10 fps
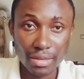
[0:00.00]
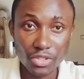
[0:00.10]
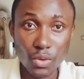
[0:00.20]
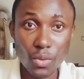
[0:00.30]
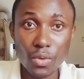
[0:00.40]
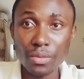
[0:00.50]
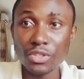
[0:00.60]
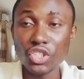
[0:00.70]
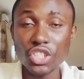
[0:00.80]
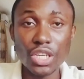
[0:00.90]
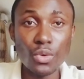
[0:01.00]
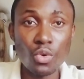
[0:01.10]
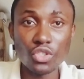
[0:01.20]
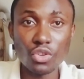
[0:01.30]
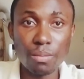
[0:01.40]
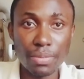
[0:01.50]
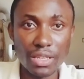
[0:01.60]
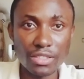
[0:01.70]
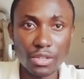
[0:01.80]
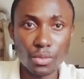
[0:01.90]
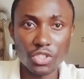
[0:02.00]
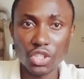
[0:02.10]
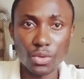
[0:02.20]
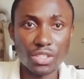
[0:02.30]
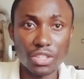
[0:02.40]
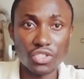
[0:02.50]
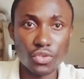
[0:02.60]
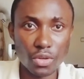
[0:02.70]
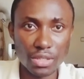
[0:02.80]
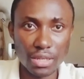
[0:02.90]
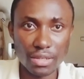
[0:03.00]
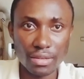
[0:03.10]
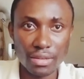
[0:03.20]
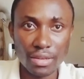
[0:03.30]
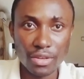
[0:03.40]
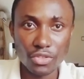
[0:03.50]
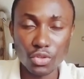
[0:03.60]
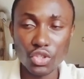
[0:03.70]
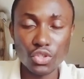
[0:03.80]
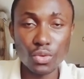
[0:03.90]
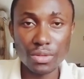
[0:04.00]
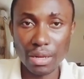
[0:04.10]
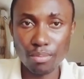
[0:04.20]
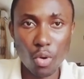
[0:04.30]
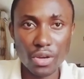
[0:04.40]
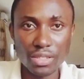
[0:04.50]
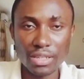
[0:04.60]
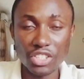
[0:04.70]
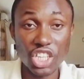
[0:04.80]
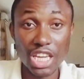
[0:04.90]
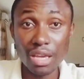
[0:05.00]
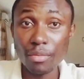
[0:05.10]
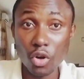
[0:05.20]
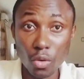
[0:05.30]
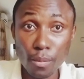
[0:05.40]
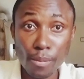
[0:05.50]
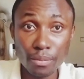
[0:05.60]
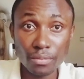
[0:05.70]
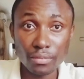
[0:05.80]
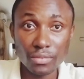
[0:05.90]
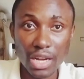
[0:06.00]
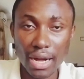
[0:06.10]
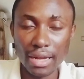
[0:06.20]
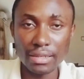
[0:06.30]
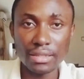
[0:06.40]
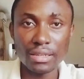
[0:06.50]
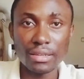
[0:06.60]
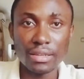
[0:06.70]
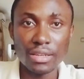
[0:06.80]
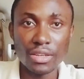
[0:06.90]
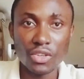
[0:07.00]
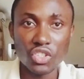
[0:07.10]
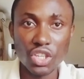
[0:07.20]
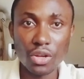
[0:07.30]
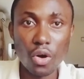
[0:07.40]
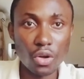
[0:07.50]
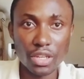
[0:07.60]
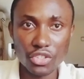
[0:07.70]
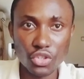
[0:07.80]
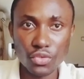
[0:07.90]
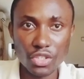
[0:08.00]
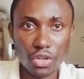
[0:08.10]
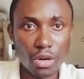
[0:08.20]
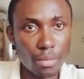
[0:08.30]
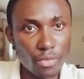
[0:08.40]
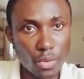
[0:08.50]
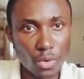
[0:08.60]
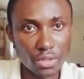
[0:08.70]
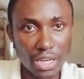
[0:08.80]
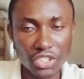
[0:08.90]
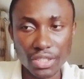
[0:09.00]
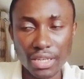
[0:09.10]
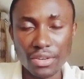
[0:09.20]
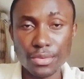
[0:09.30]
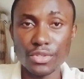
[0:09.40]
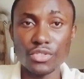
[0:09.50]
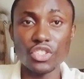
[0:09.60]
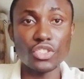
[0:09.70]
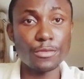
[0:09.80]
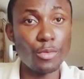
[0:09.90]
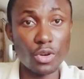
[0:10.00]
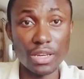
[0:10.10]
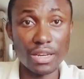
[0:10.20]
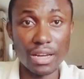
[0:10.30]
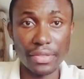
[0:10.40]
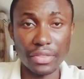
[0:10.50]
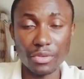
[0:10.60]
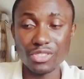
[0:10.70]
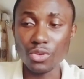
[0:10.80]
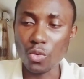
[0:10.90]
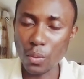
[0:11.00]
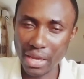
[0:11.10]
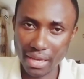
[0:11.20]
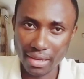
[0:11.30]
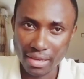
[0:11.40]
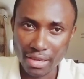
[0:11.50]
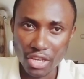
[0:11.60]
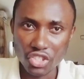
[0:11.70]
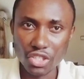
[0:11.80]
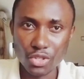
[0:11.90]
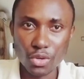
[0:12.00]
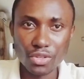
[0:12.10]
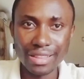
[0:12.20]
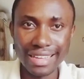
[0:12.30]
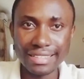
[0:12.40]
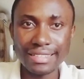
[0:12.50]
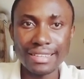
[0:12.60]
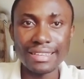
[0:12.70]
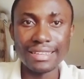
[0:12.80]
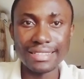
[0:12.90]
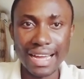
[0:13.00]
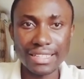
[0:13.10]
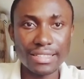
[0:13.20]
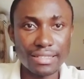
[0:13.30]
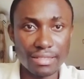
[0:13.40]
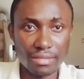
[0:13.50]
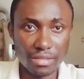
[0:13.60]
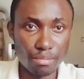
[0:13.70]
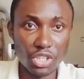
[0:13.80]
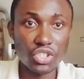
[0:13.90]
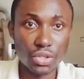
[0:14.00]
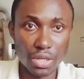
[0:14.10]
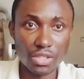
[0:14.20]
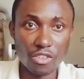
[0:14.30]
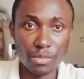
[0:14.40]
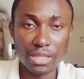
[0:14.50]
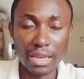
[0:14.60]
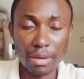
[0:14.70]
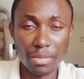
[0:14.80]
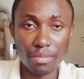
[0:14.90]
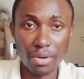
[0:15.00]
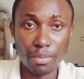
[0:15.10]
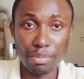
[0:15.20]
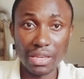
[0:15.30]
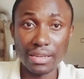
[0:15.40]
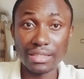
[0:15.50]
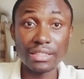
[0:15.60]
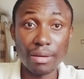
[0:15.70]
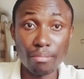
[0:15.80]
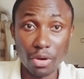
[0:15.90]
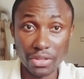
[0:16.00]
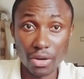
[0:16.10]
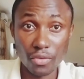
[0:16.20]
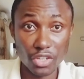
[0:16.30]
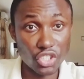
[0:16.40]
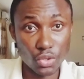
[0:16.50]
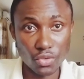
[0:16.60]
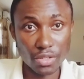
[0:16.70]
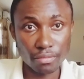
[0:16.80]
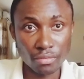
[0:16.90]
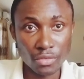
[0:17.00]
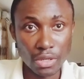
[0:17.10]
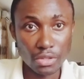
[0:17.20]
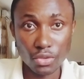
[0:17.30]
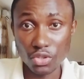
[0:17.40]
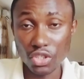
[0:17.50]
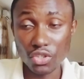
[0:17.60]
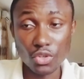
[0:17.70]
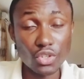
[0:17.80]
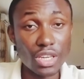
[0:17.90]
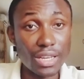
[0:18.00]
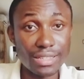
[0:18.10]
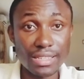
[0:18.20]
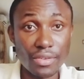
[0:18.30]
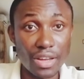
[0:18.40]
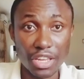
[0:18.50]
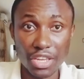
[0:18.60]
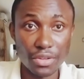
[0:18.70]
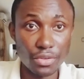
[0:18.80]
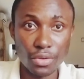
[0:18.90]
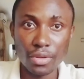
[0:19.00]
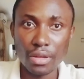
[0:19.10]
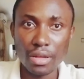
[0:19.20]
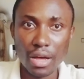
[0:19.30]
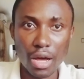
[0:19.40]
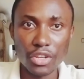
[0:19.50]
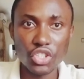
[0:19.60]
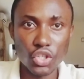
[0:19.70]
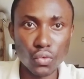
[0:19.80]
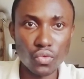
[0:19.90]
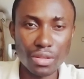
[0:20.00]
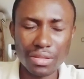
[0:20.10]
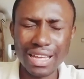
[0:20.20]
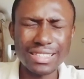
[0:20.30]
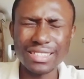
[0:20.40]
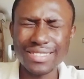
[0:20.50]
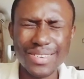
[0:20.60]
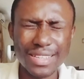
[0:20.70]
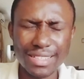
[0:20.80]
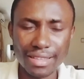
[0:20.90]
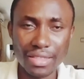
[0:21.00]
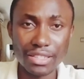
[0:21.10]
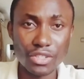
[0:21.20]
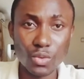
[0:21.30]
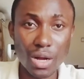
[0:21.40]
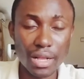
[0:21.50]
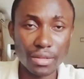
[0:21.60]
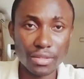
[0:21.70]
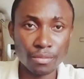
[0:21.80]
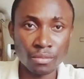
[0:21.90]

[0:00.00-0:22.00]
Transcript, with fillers: So she was so pissed, she was, she was distraughted. So she took that poison and she came home and she called her children to come forward and she said there is, she spoke in her heart that there is no way she's going to let that mistress of Mr. Lamek be the stepmother of her children. So she's going to kill herself and kill her children. That is crazy. That is wild.